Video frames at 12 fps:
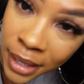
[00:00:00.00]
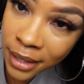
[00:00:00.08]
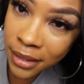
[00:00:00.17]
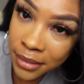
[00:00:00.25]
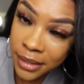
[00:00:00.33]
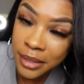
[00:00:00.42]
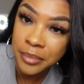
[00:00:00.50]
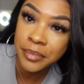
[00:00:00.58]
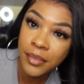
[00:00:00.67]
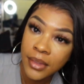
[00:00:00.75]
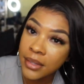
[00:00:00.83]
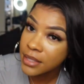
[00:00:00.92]
Like, hold up.
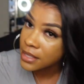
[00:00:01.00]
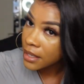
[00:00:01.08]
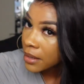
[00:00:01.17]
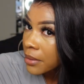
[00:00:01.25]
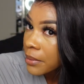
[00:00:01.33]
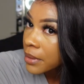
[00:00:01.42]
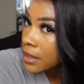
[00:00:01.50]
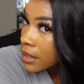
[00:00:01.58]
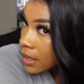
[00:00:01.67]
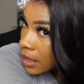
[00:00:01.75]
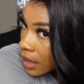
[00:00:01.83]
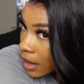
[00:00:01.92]
So
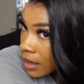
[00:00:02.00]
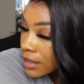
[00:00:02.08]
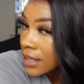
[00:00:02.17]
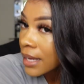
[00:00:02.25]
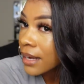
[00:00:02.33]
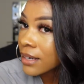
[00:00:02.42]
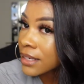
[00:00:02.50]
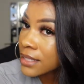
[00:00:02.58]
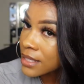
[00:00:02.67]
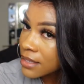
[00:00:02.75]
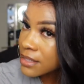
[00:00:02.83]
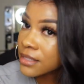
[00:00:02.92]
all the hair
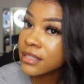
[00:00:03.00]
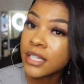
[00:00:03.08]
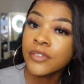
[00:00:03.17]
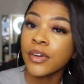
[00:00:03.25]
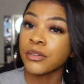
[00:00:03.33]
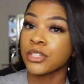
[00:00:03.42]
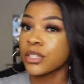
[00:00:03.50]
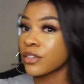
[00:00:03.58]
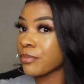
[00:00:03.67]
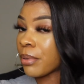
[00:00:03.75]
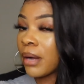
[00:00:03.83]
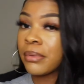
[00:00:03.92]
details and stuff I should
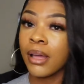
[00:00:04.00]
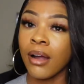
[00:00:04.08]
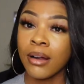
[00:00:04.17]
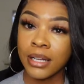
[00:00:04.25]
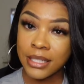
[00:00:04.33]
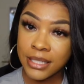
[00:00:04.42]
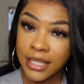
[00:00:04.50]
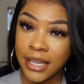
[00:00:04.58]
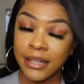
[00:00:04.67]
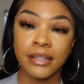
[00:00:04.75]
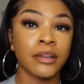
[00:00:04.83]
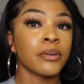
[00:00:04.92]
have probably already
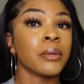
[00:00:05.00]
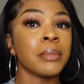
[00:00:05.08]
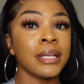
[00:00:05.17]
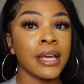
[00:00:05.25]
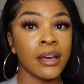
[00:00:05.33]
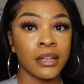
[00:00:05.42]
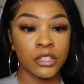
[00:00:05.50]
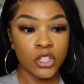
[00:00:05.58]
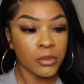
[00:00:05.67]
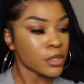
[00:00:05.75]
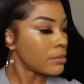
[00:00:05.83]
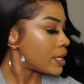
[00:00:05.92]
said, and they're going to be down in the
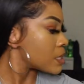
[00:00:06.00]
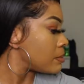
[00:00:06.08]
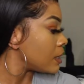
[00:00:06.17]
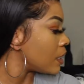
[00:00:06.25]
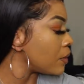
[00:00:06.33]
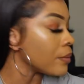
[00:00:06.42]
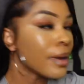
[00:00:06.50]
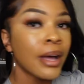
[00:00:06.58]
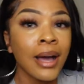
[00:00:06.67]
description box below.